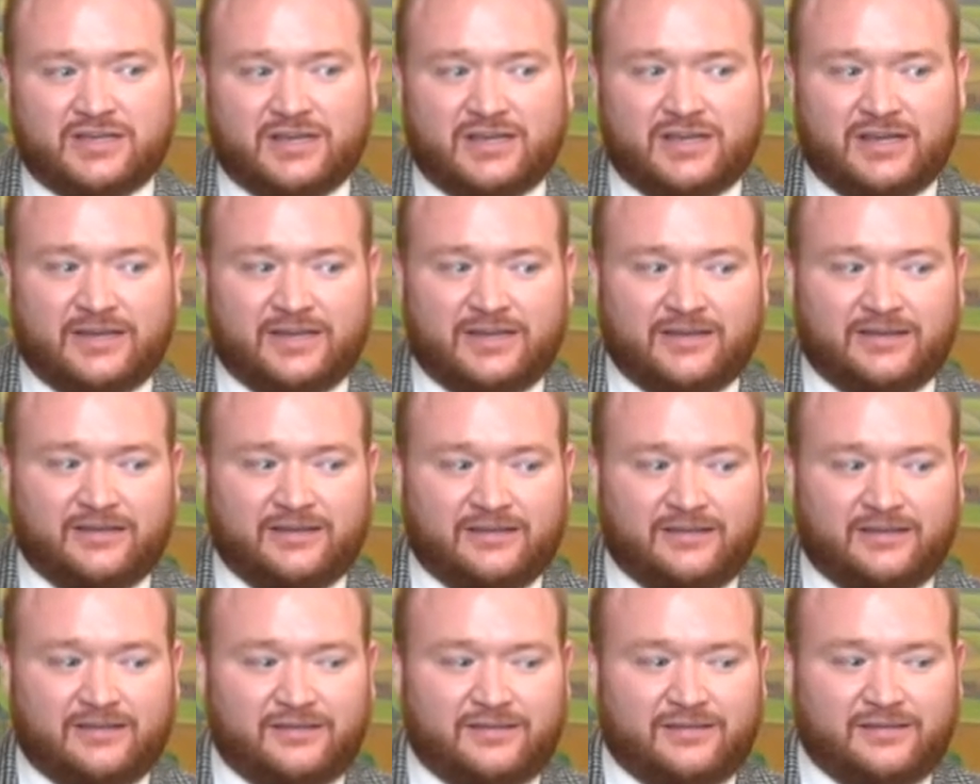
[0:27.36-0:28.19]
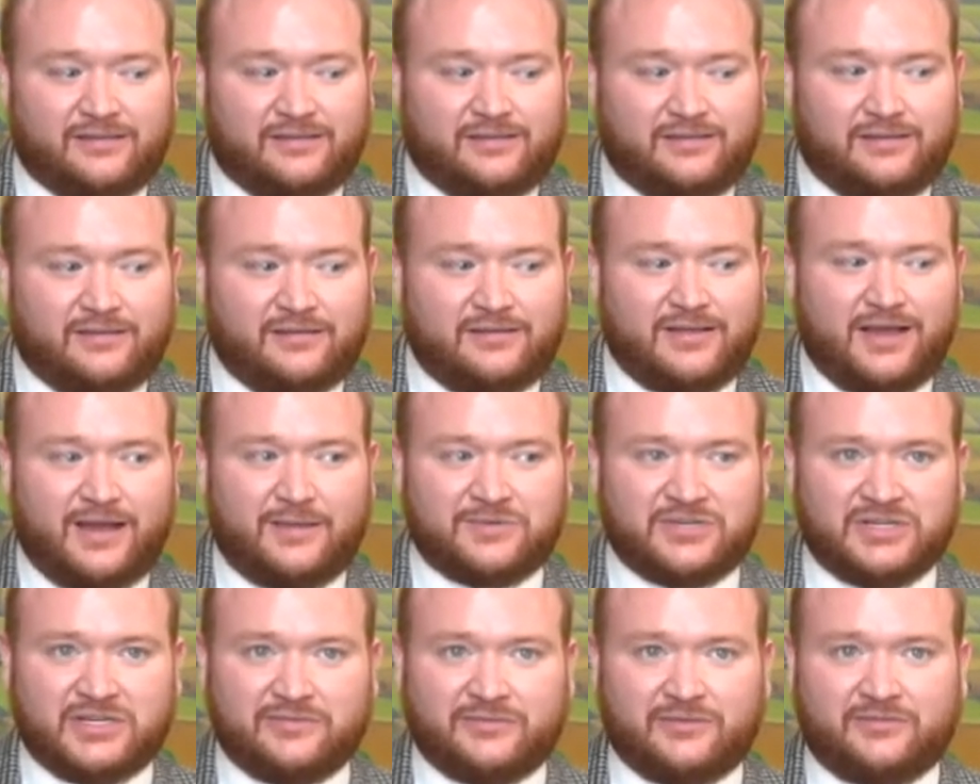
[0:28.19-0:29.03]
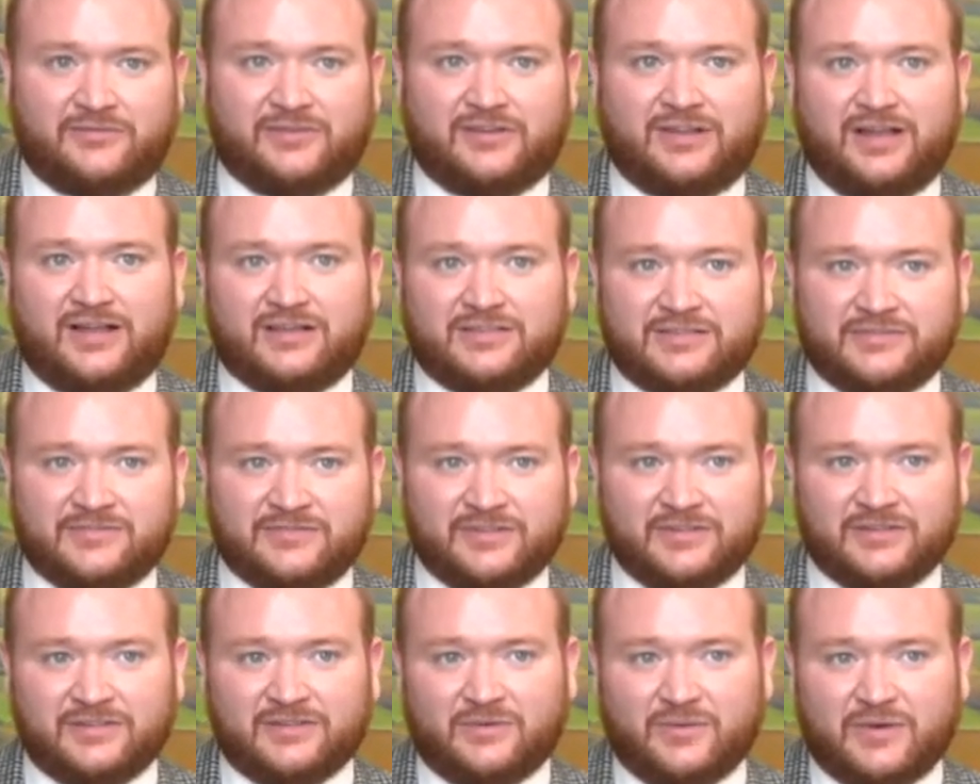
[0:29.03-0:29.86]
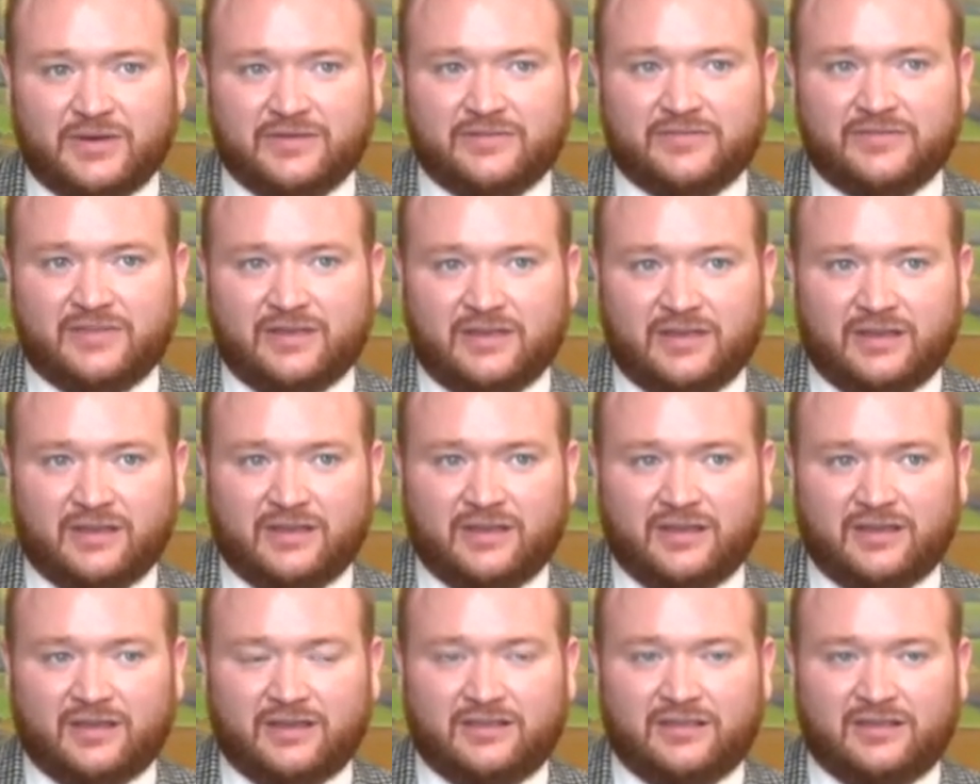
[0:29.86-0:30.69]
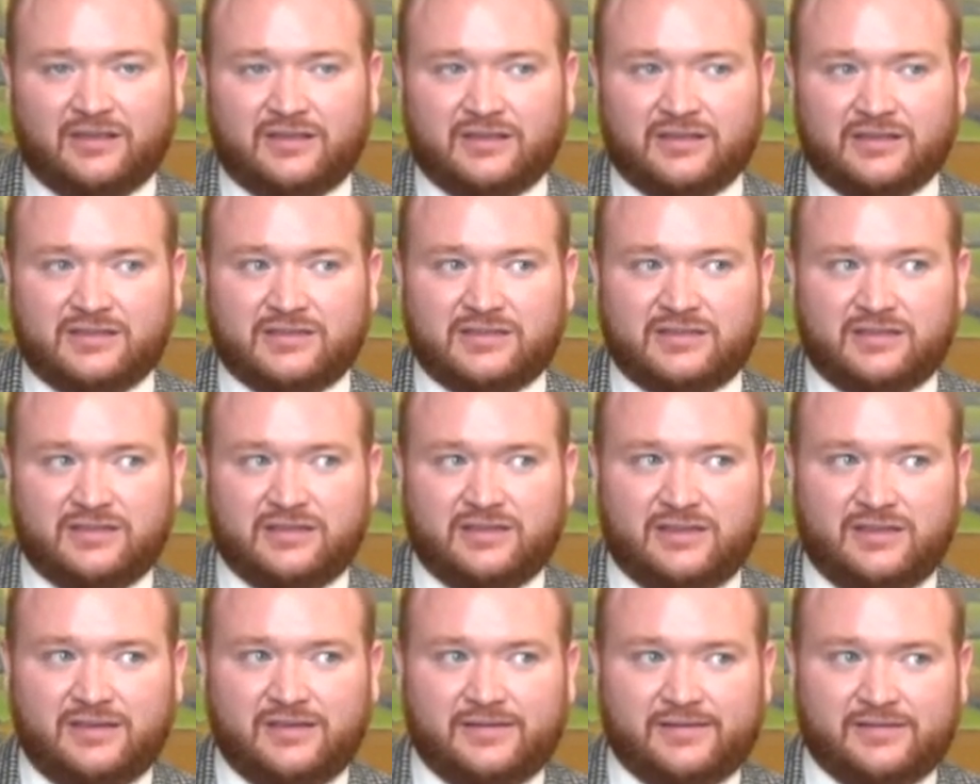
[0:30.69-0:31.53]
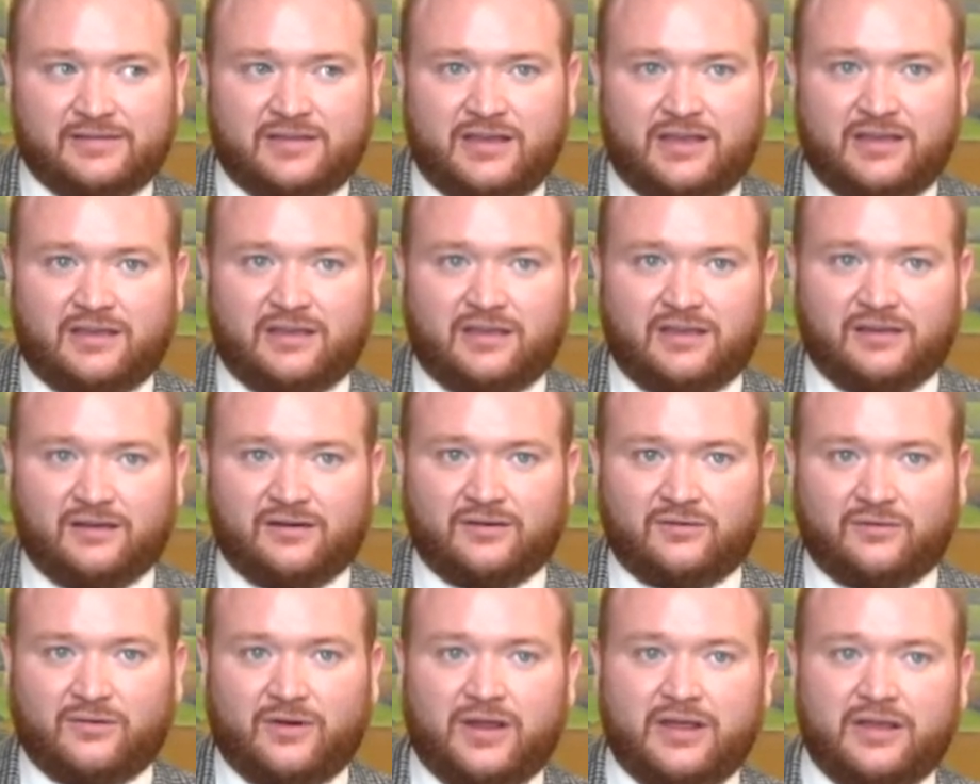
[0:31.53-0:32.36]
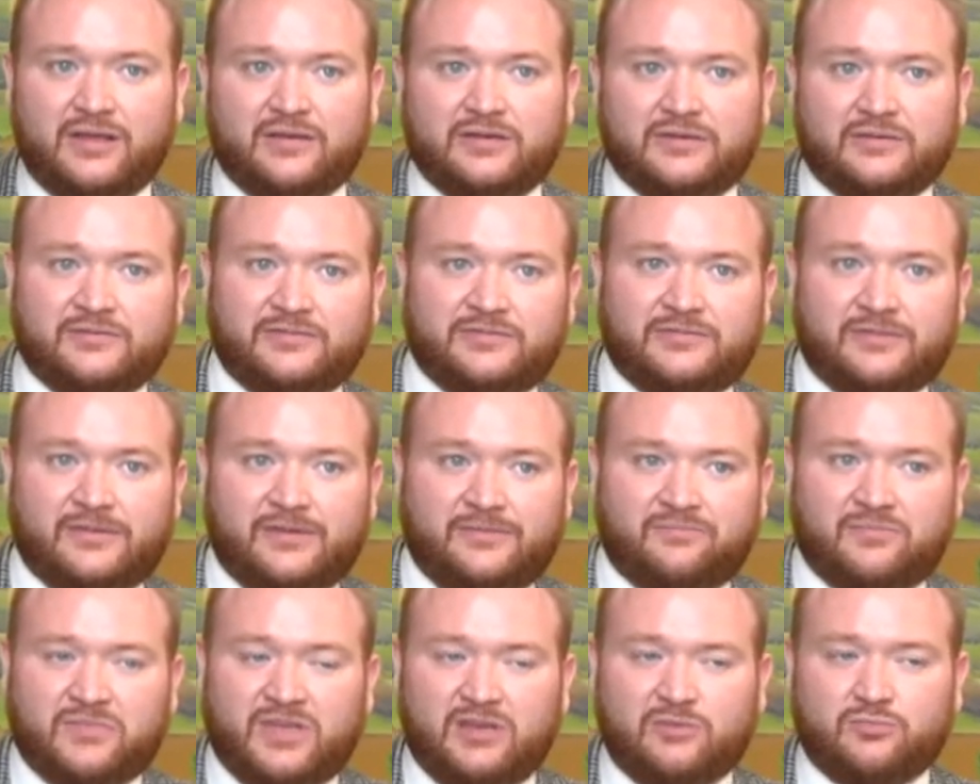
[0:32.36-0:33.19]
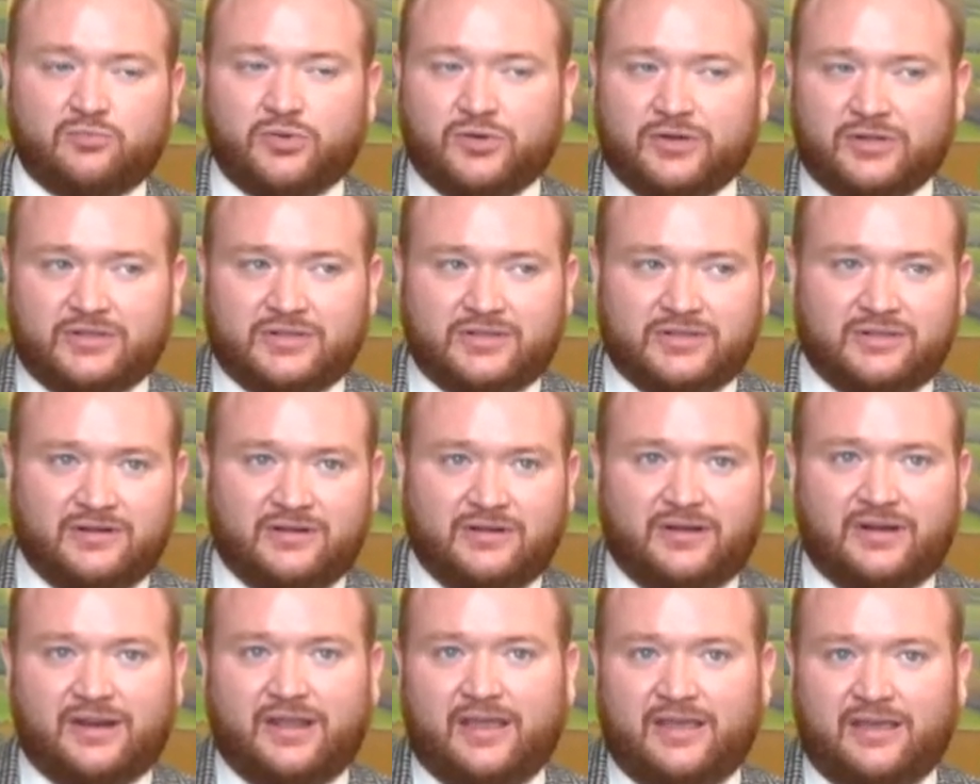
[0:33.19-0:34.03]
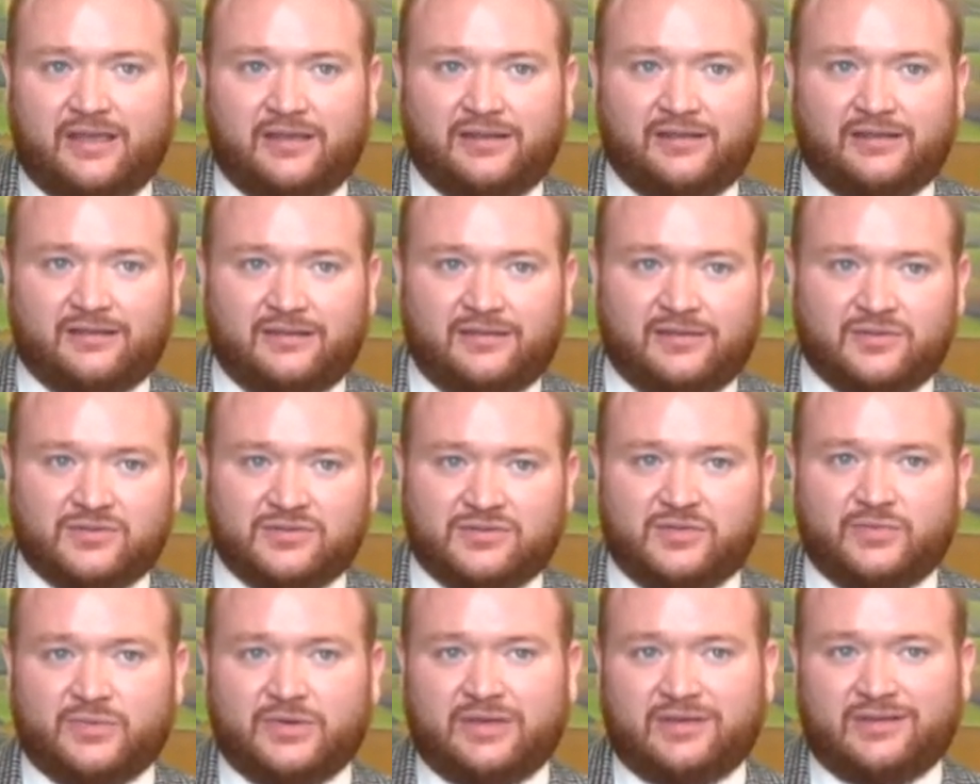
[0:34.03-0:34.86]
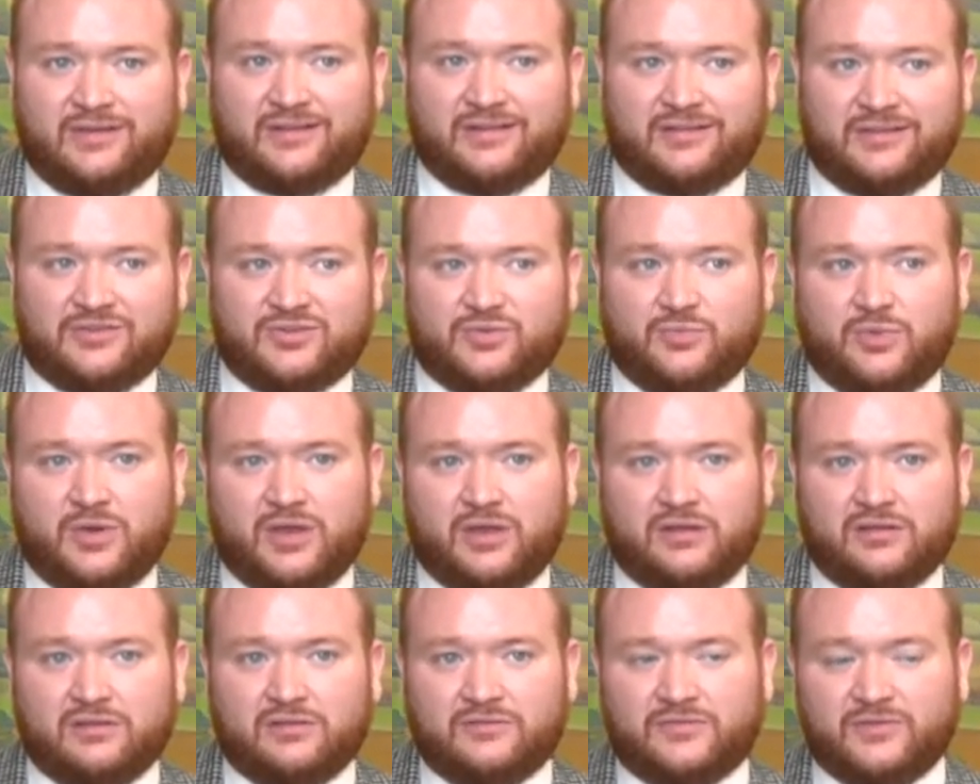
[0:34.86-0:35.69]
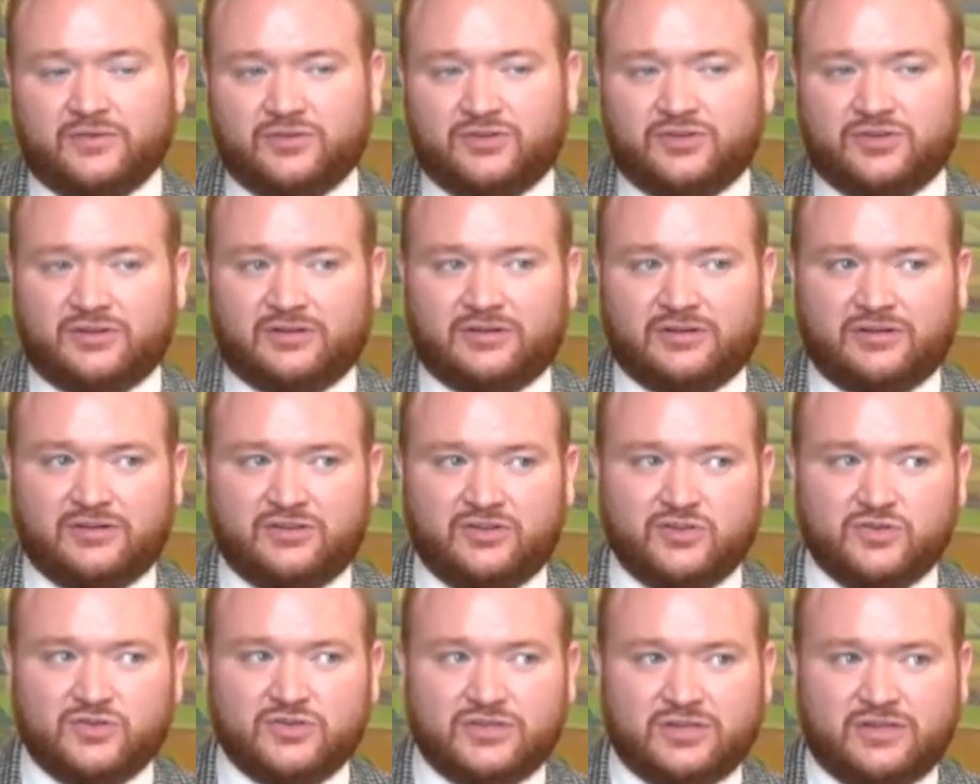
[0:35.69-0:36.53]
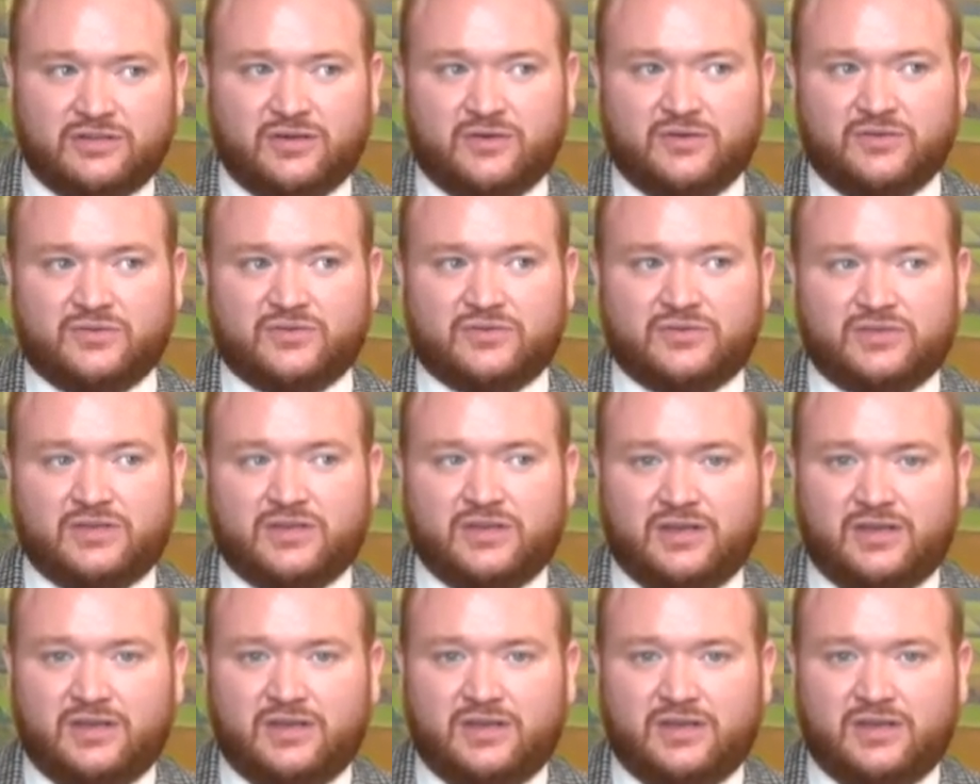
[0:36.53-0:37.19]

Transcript: the adoption of a philosophy, a way of thinking. I think it's taking an array of inputs that are at hand and those that we can anticipate in the future and using those